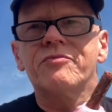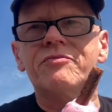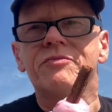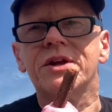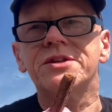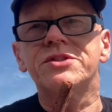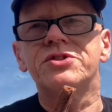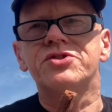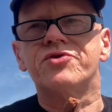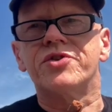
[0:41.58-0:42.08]

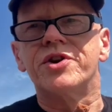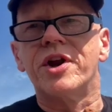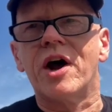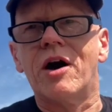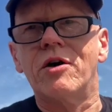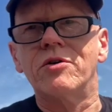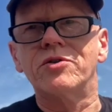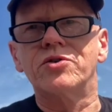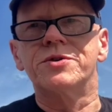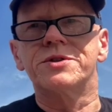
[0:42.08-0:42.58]
This is
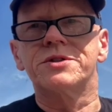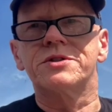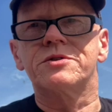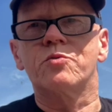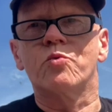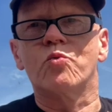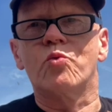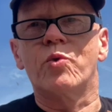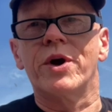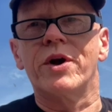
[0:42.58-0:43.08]
Reynaldo's,
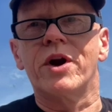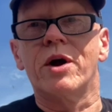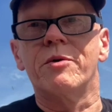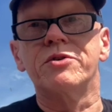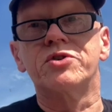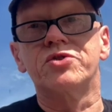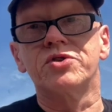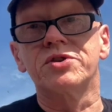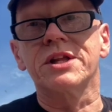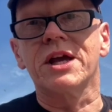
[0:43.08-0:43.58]
where I
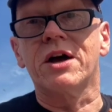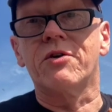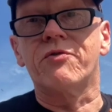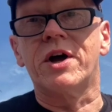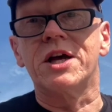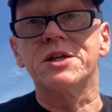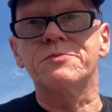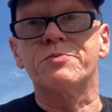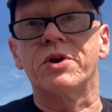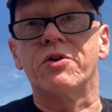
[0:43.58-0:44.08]
would usually have
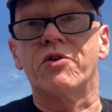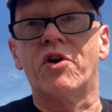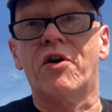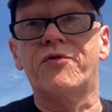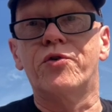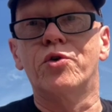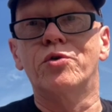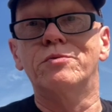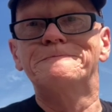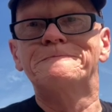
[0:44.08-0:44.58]
raspberry
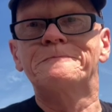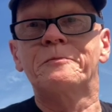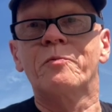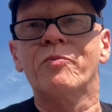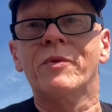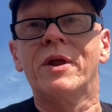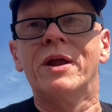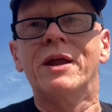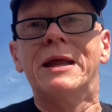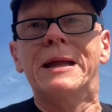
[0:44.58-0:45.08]
ruffle.
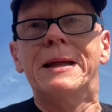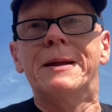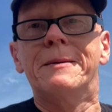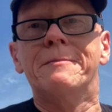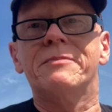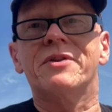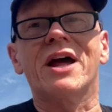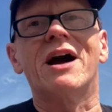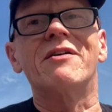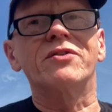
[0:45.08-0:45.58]

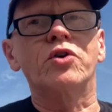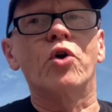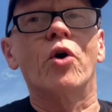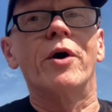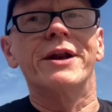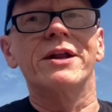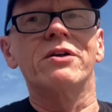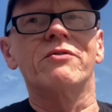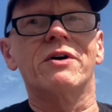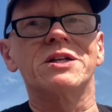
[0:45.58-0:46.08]
They haven't got
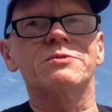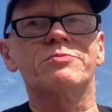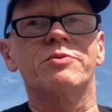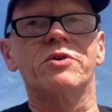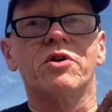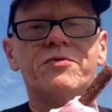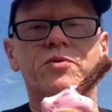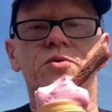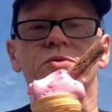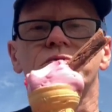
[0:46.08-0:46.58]
any raspberry
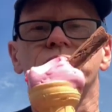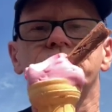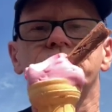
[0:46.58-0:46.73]
ruffle, so